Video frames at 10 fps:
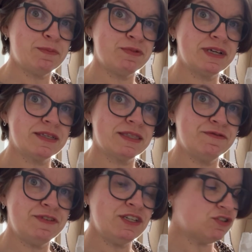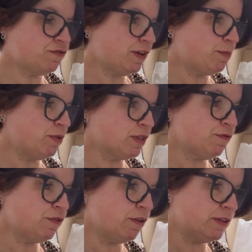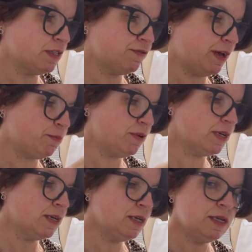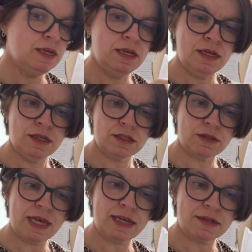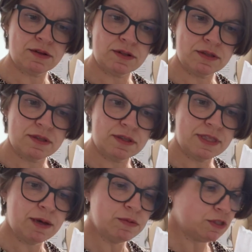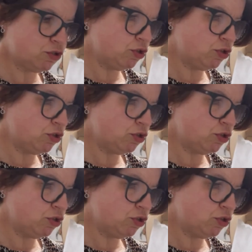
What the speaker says: fabric, the feature fabric, the Florence fabric. So that was